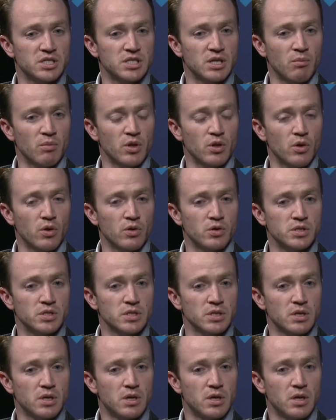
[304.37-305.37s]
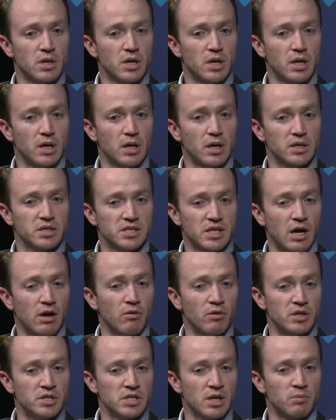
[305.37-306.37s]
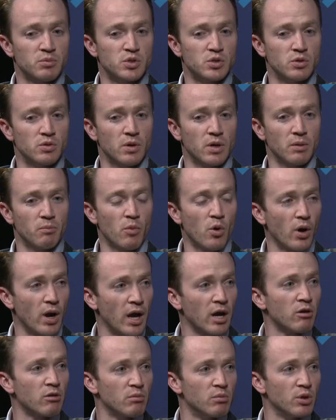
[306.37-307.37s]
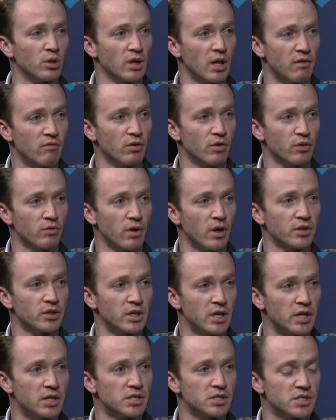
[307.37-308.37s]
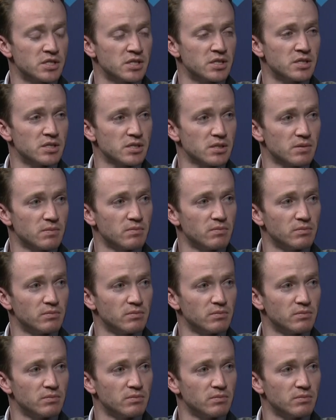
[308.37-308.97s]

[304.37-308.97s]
some of those salaries up to a more equitable level throughout the agencies.